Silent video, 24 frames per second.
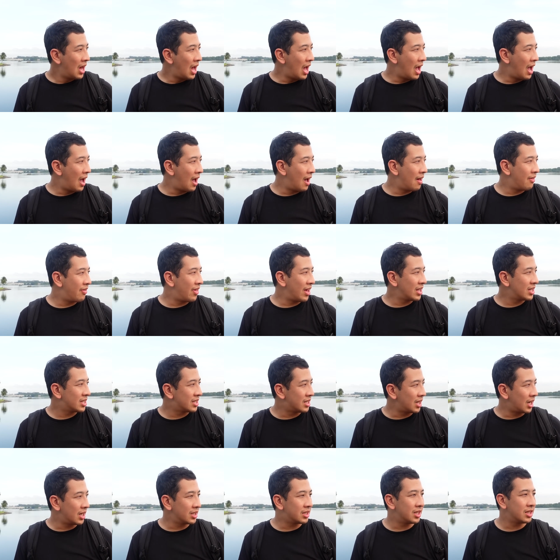they
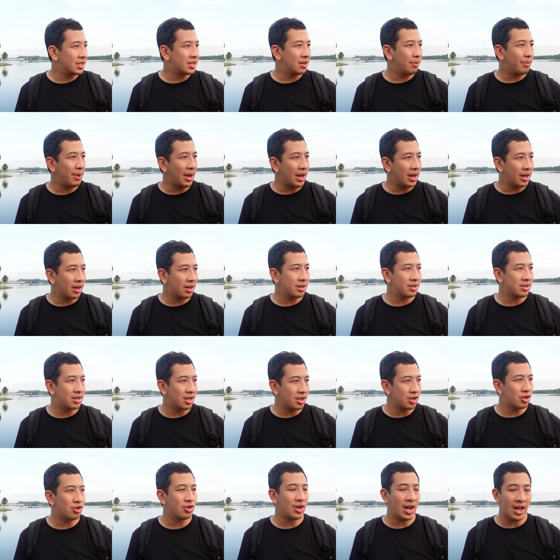started to be able
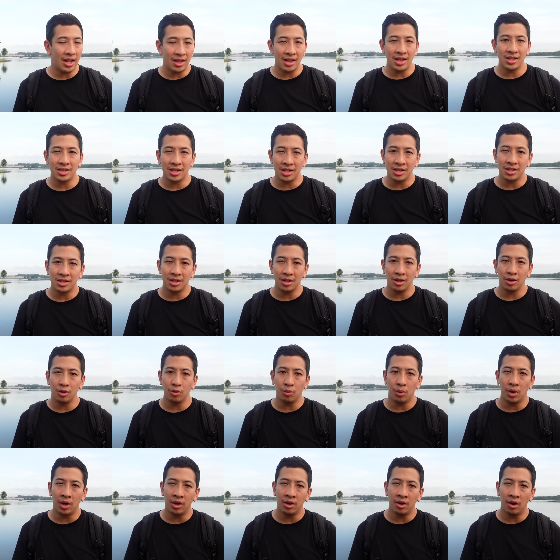to create this into
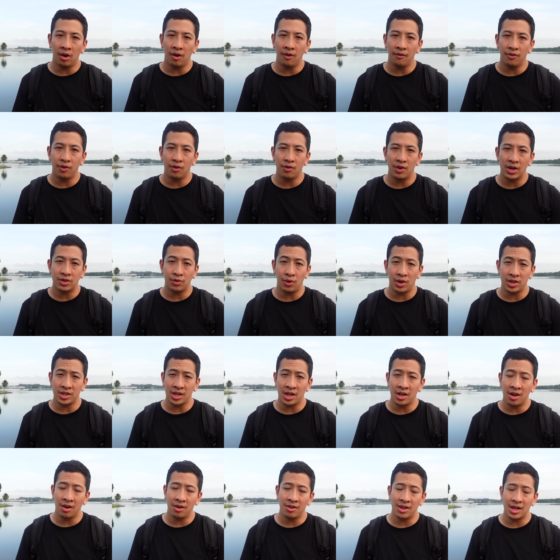one of the reservoirs.
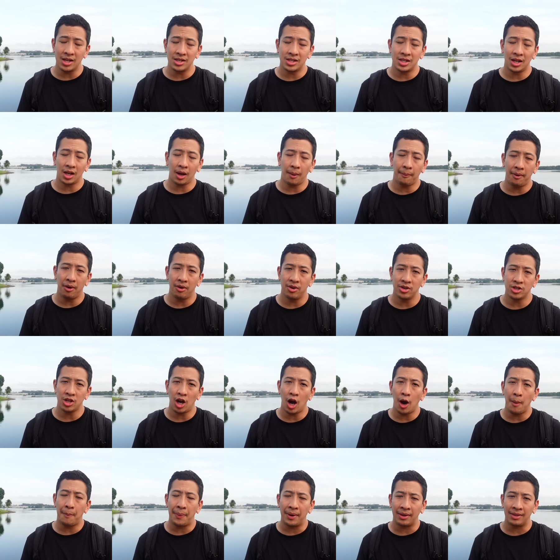I know that Singapore is
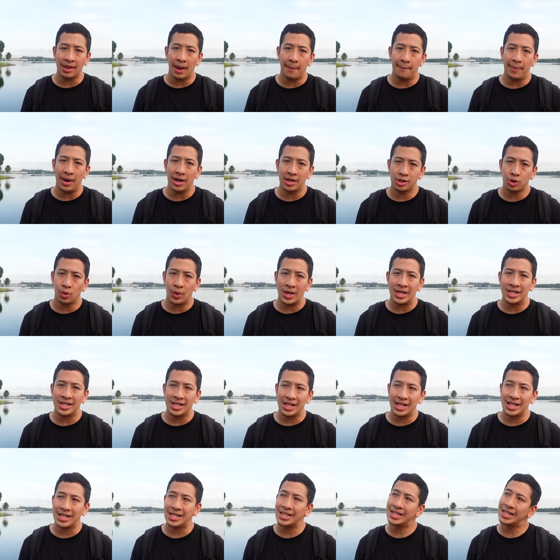hoping that by
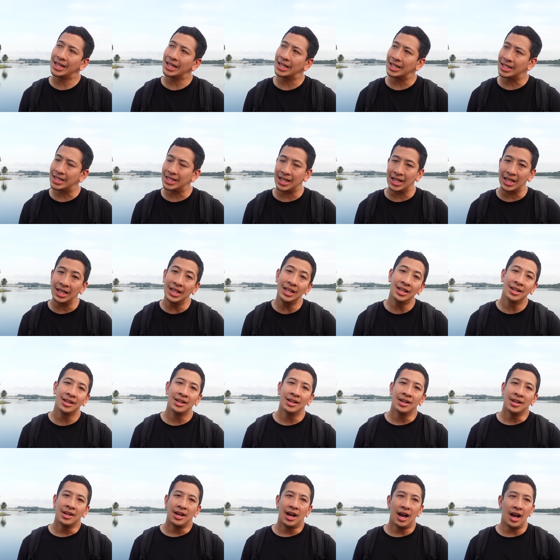2060,
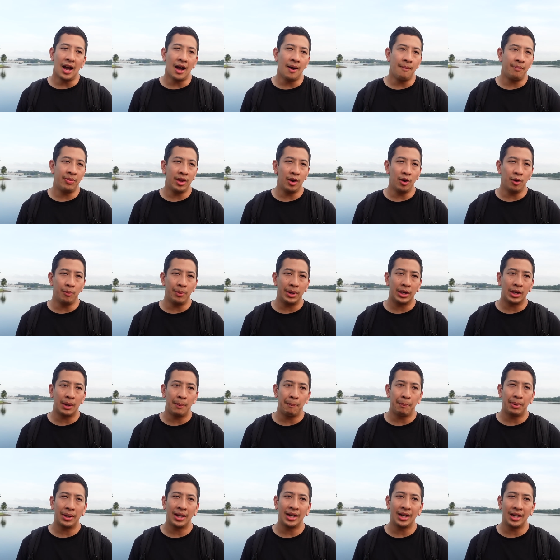it will be
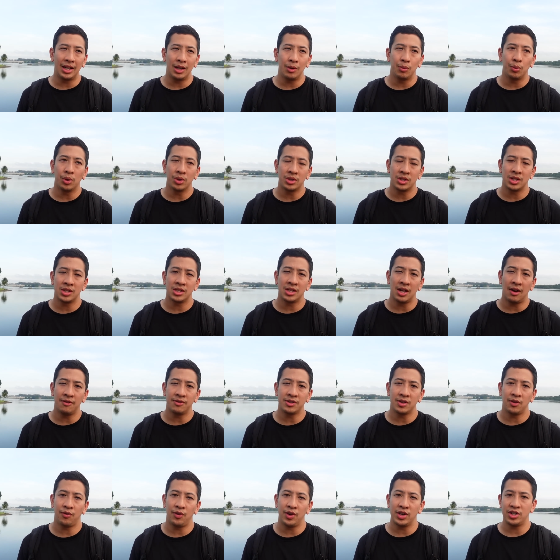completely water
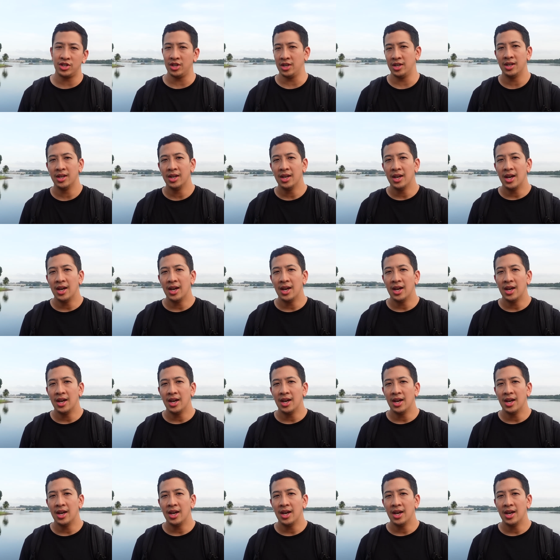self-sufficient.